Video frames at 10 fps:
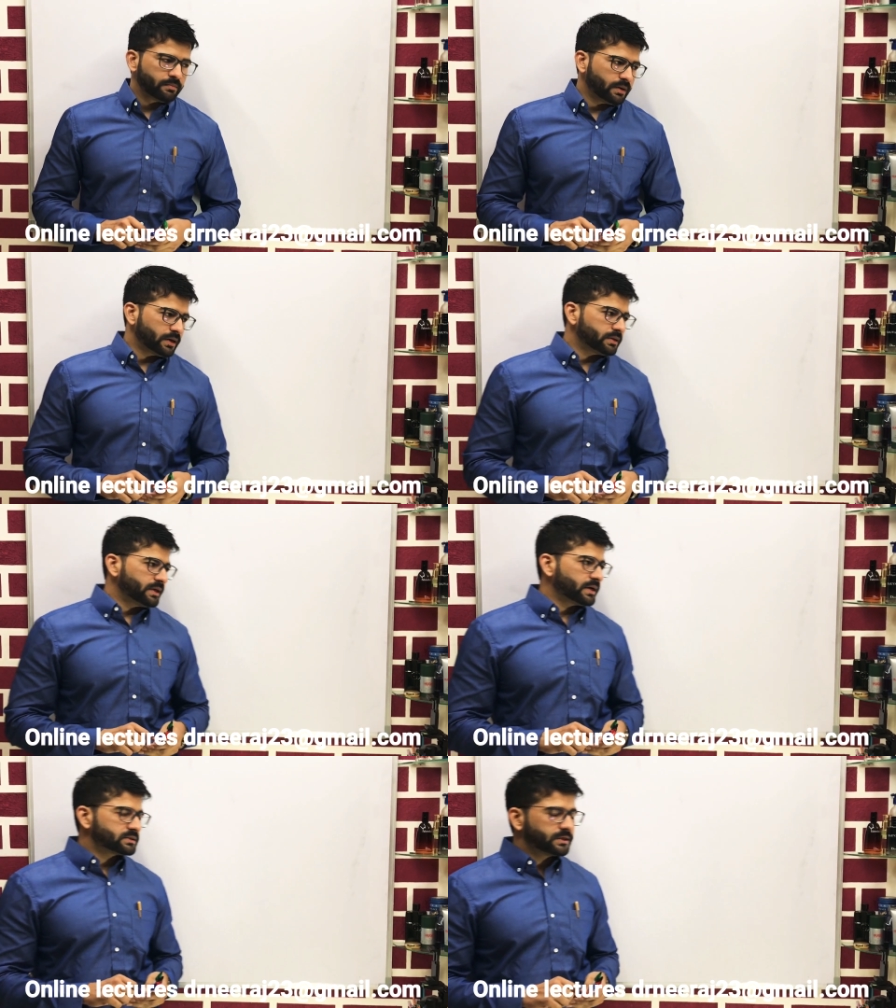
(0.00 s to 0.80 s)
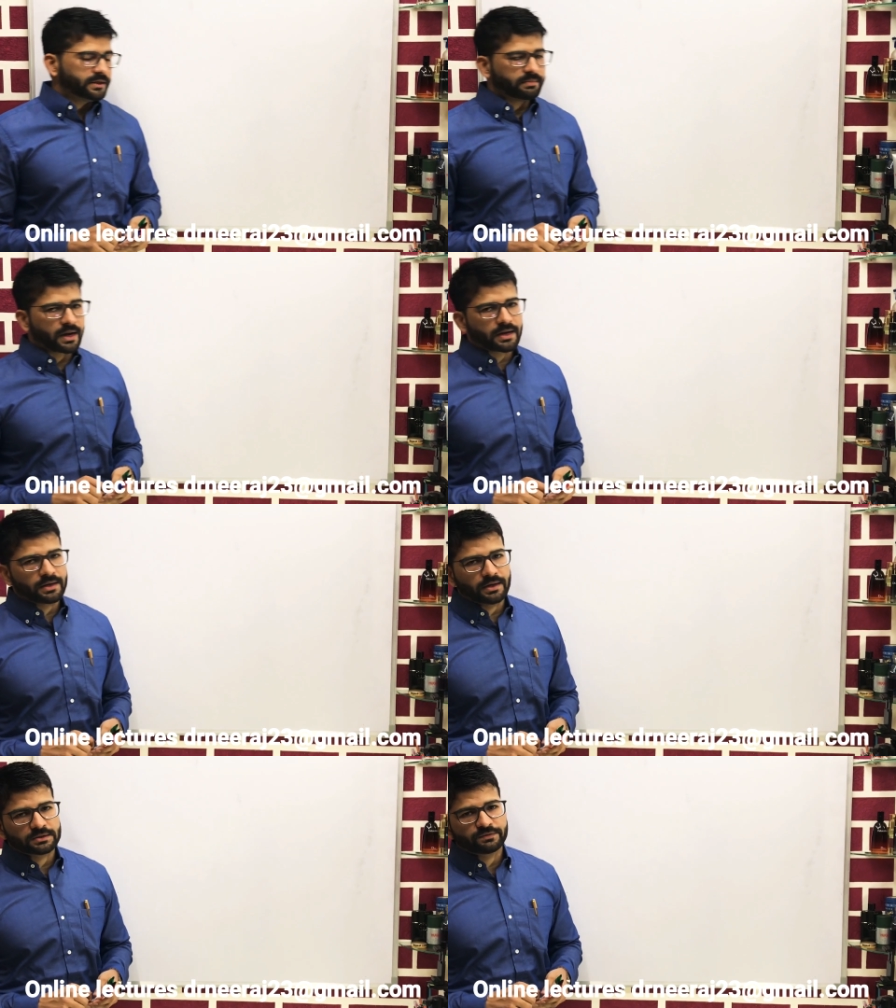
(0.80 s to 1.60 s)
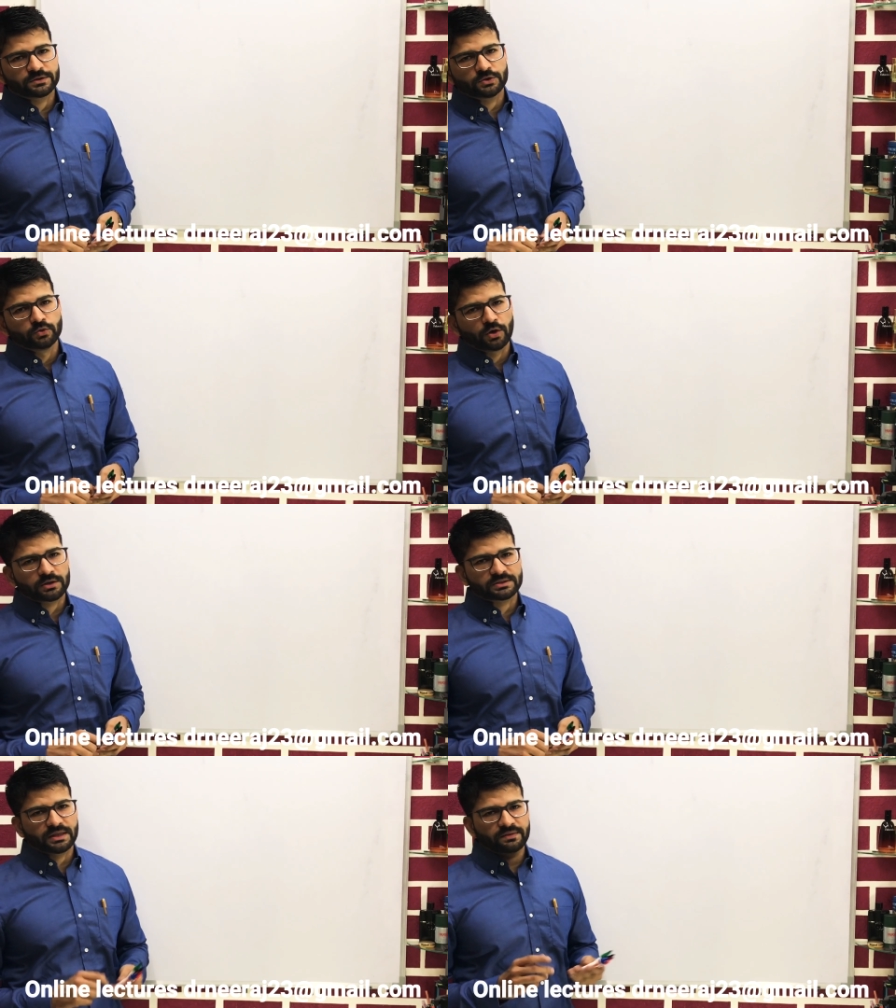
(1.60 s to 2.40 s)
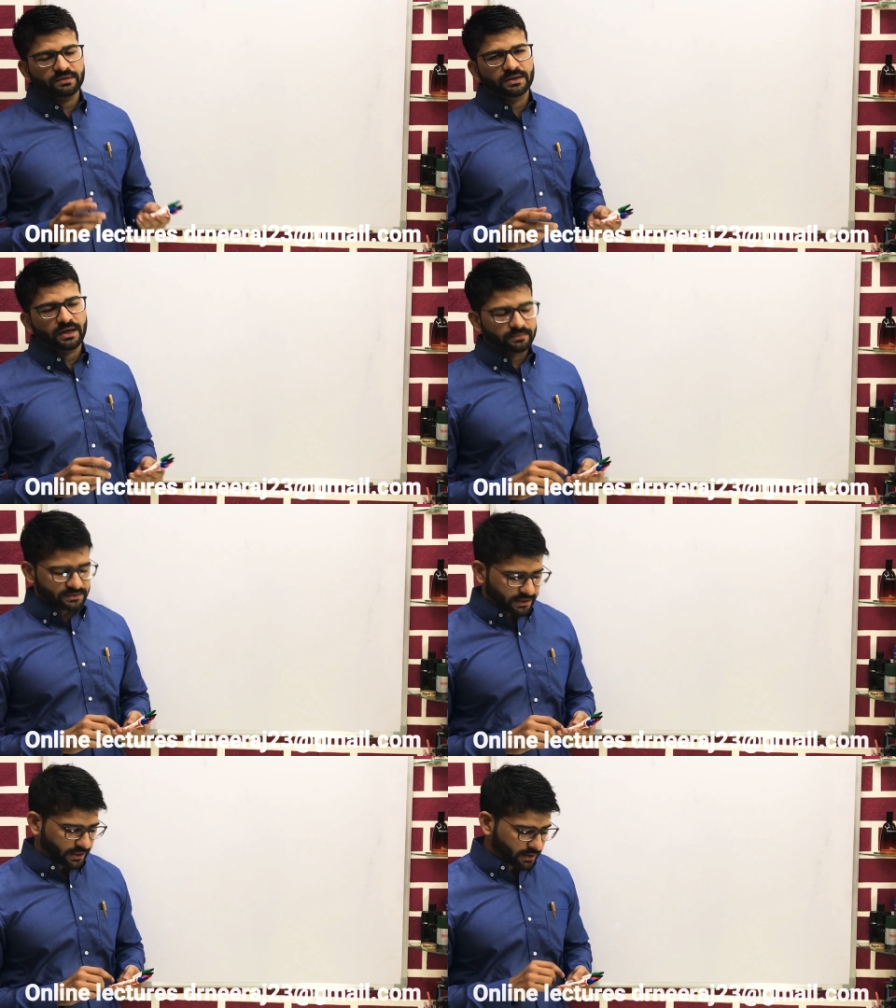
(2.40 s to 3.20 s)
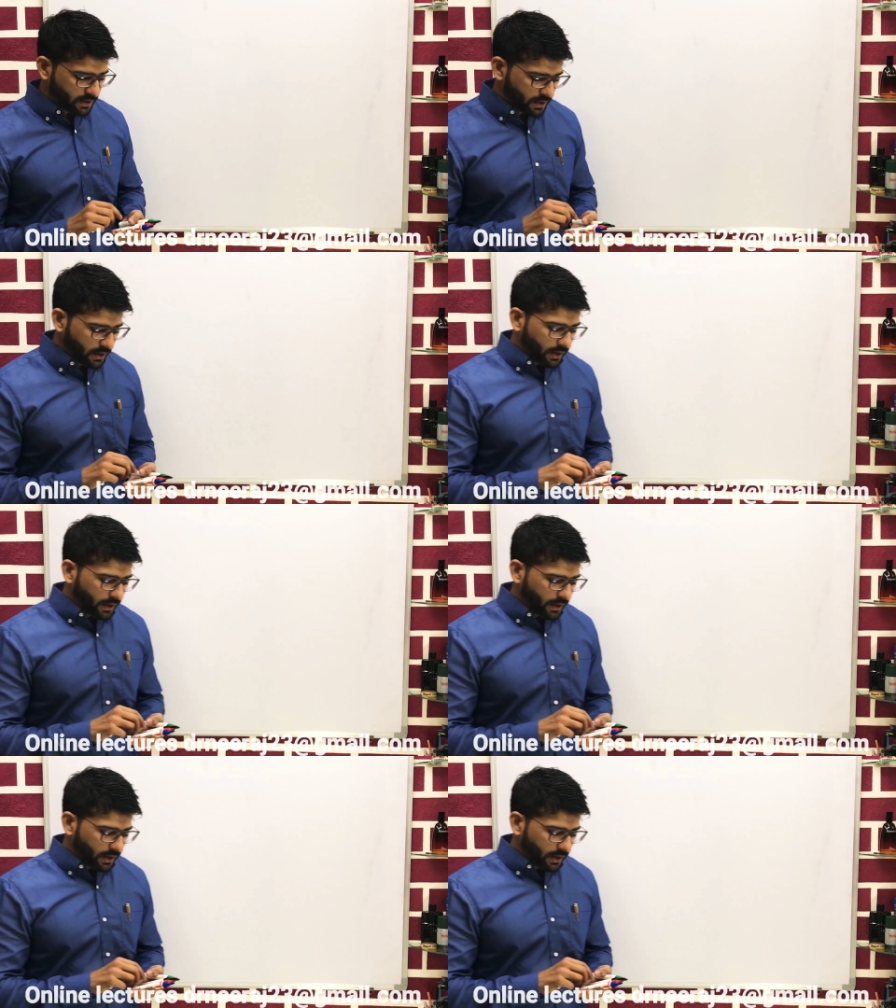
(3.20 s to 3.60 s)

But there are certain bacteria which do not stain with gram staining,